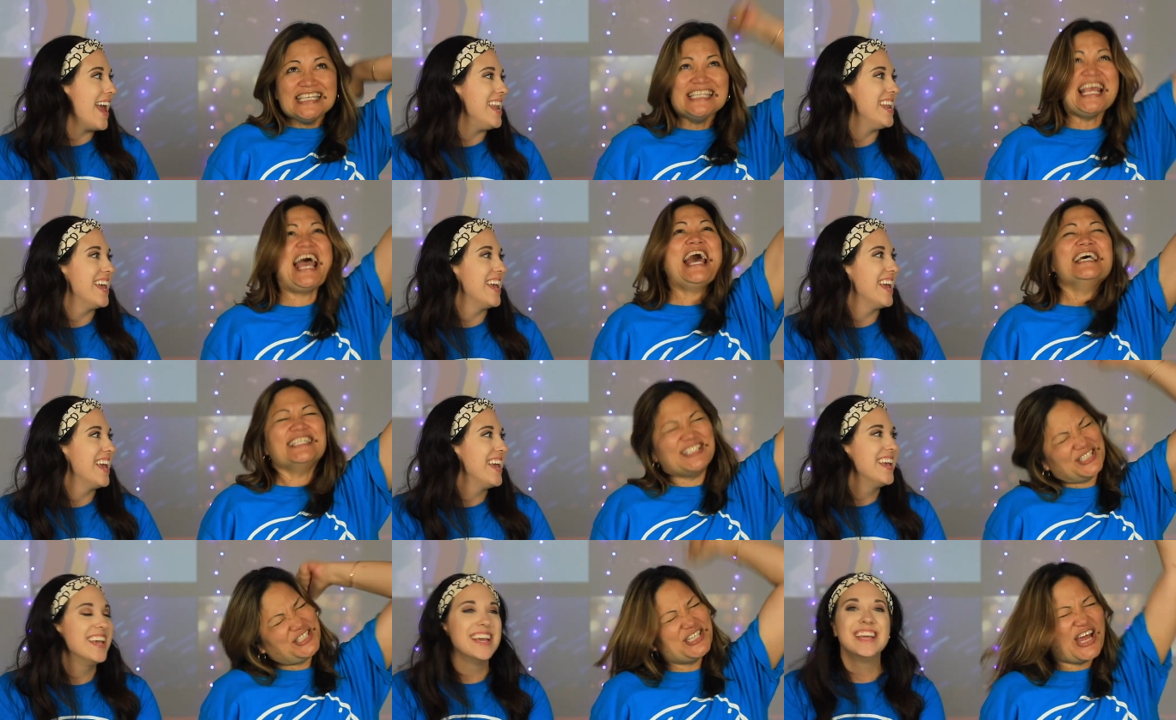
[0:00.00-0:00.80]
Speaker 1: Yes,
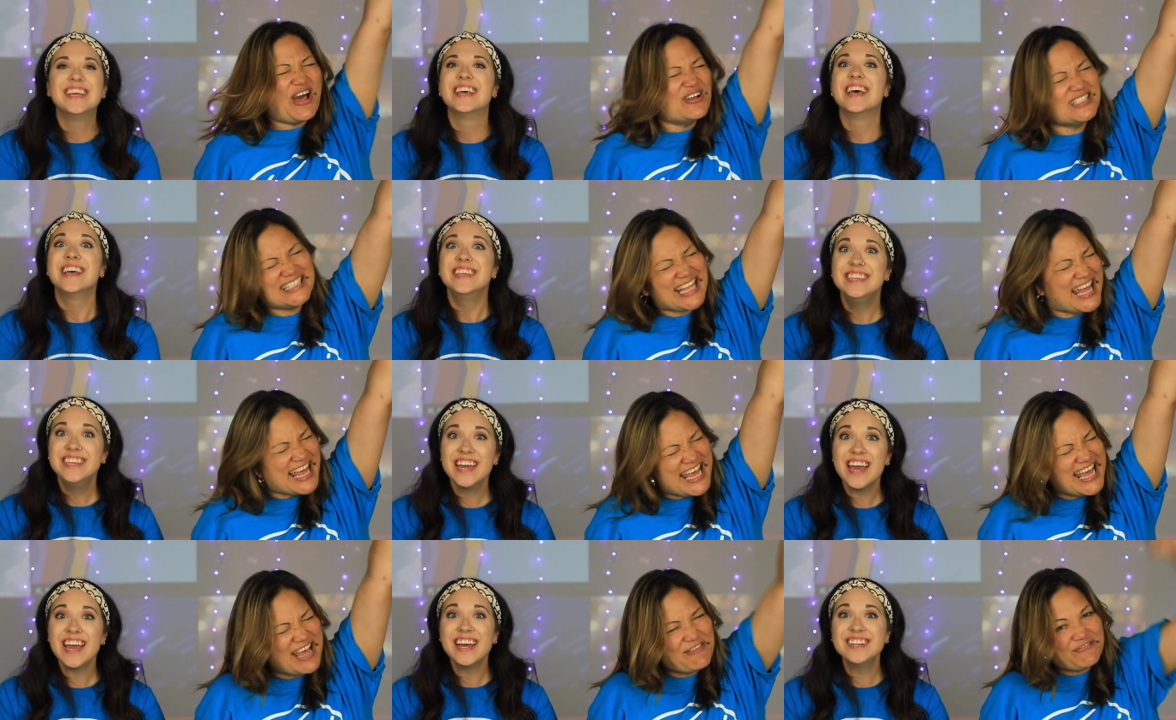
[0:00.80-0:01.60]
Joseph!
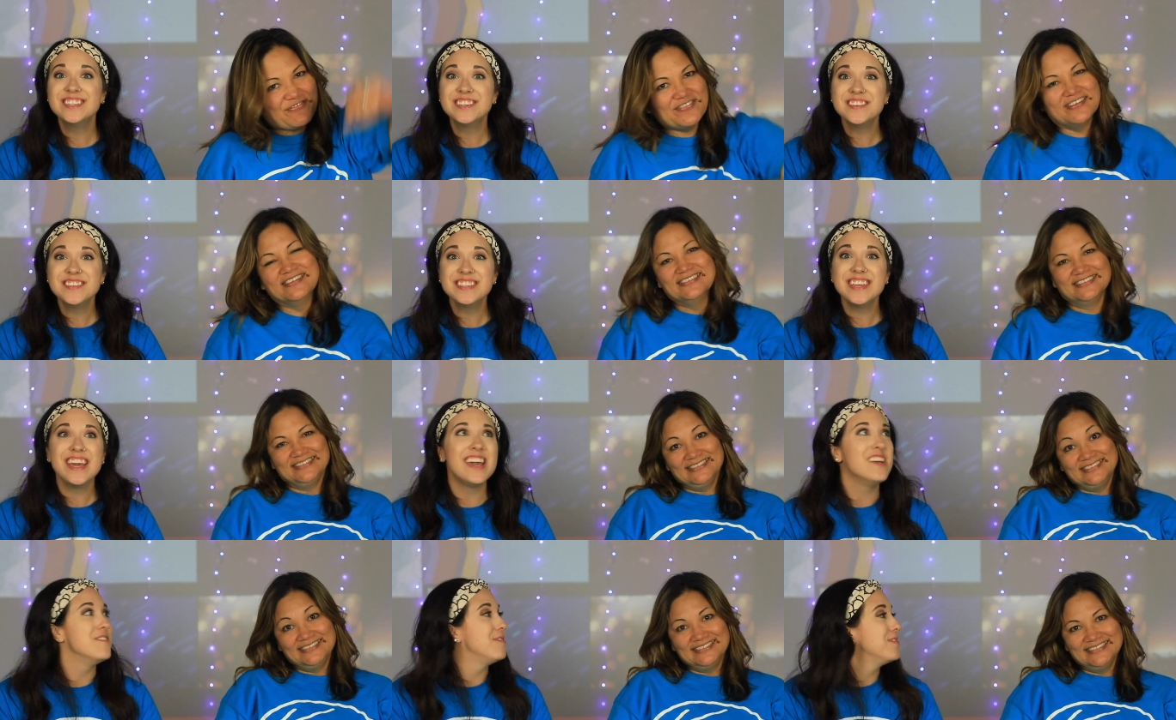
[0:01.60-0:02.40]
Yeah,
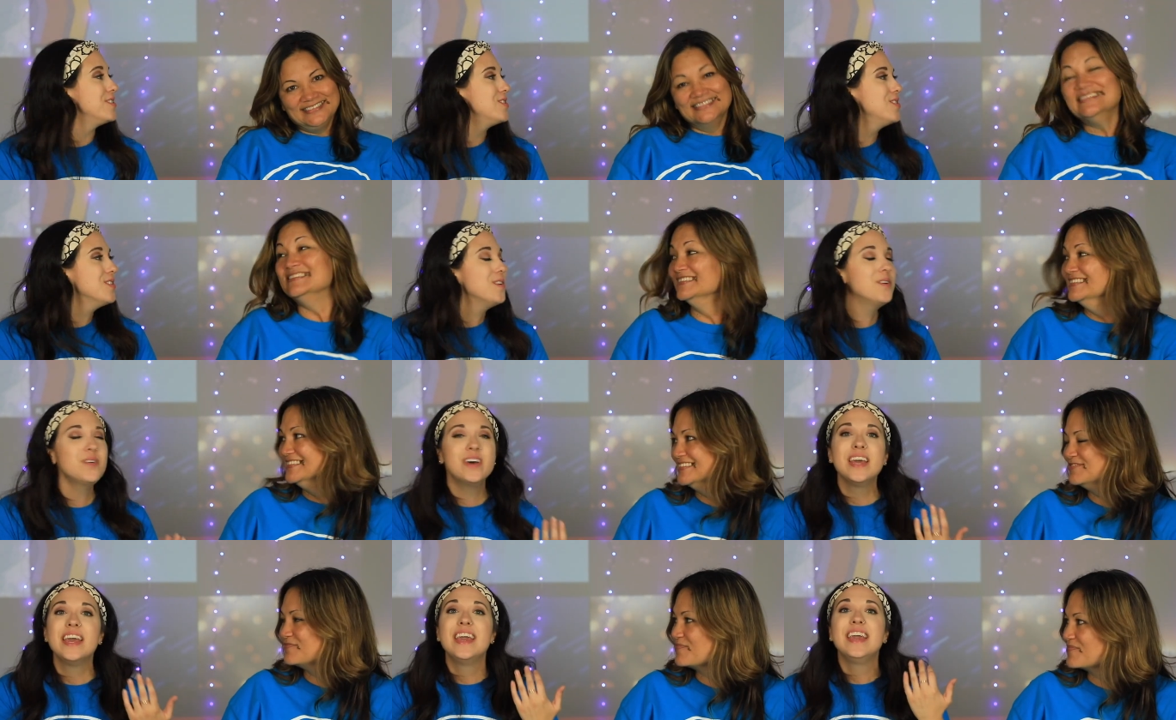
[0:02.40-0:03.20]
Joseph!
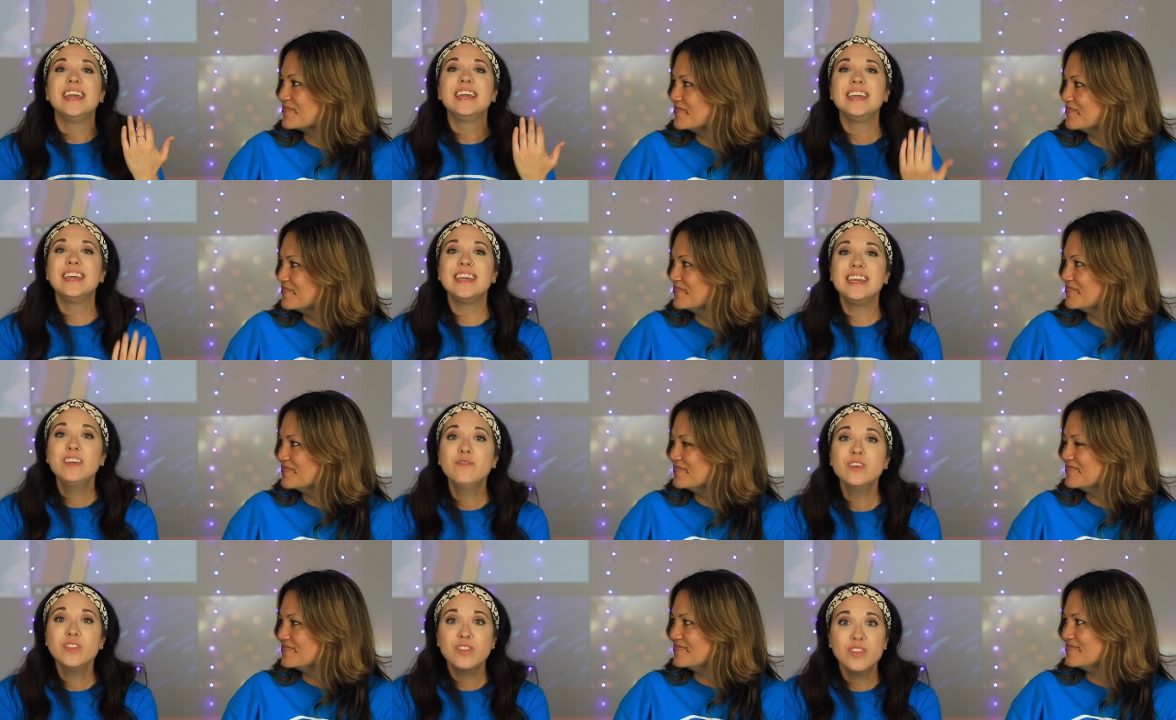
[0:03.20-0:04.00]
So
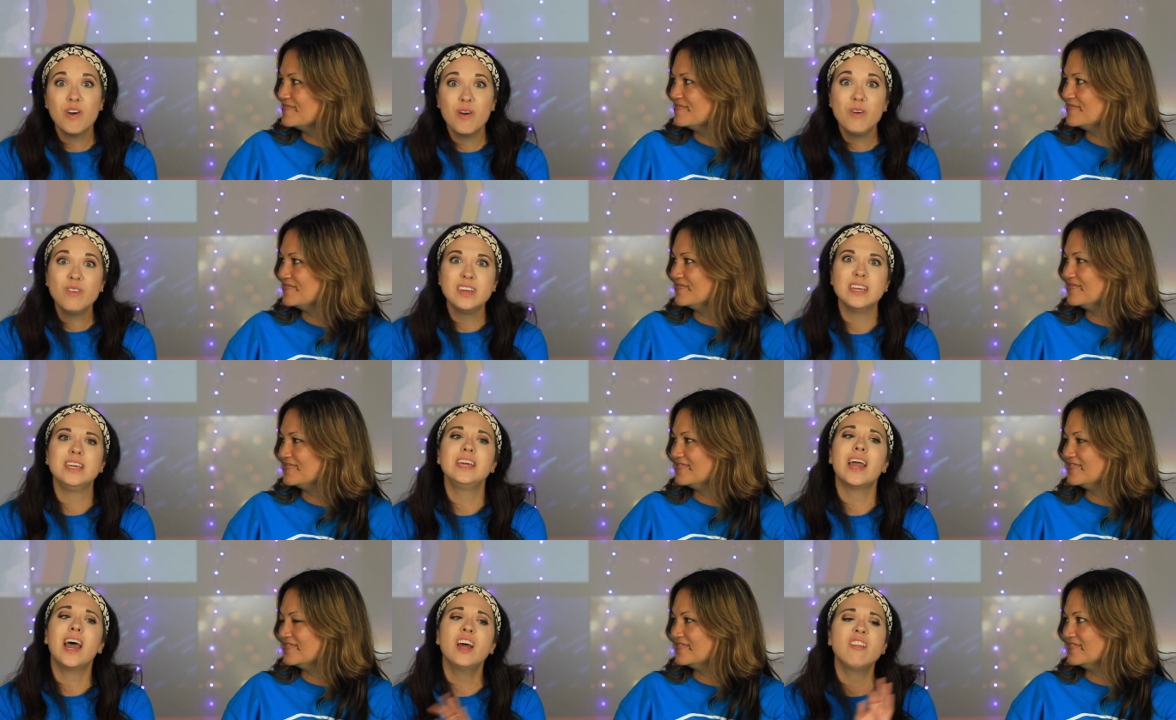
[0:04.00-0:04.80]
even though
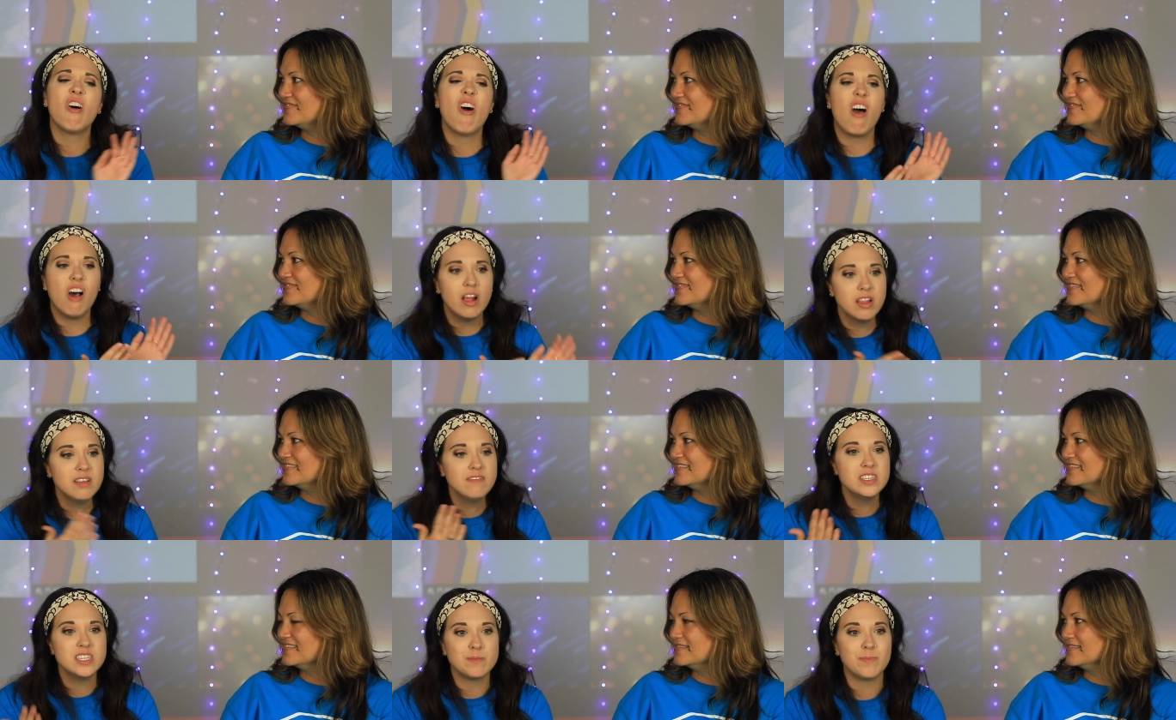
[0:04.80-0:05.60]
he had all
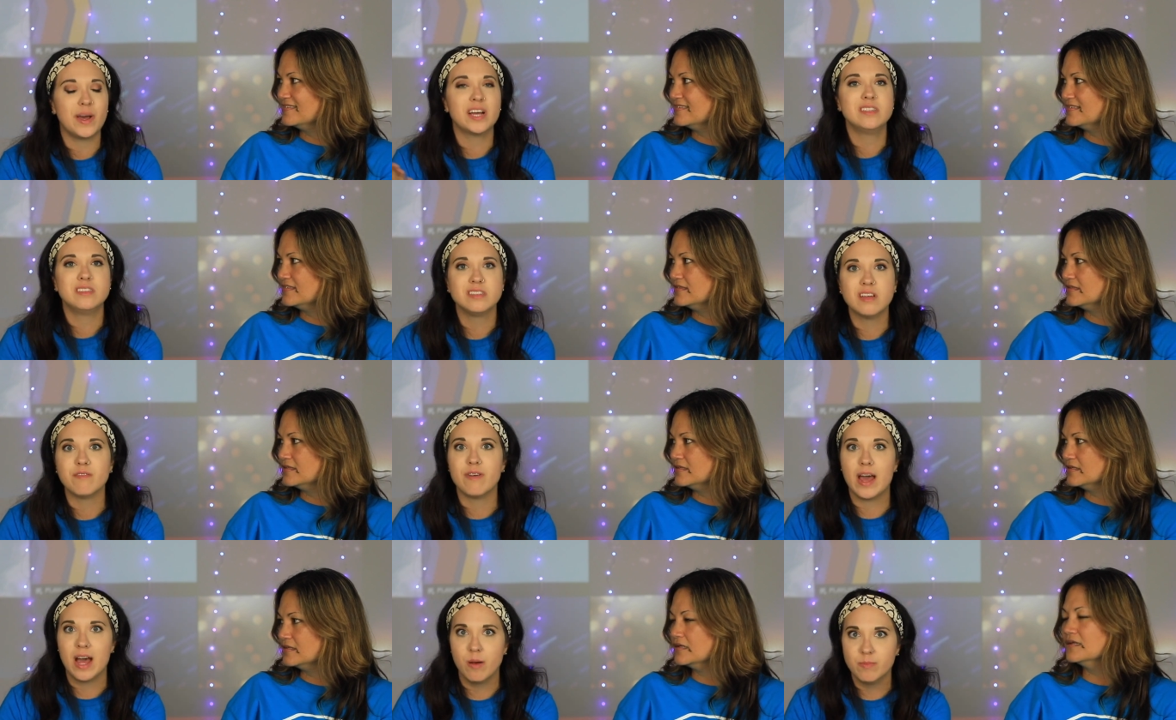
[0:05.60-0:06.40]
of this bad
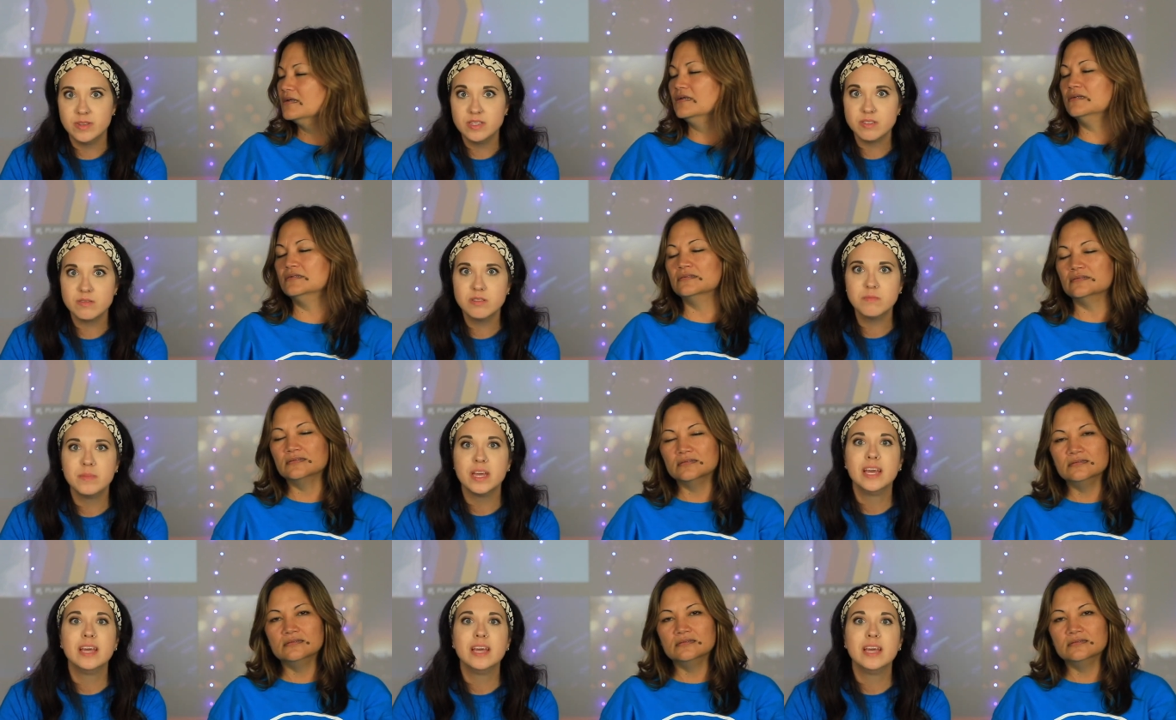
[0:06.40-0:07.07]
stuff happen to him,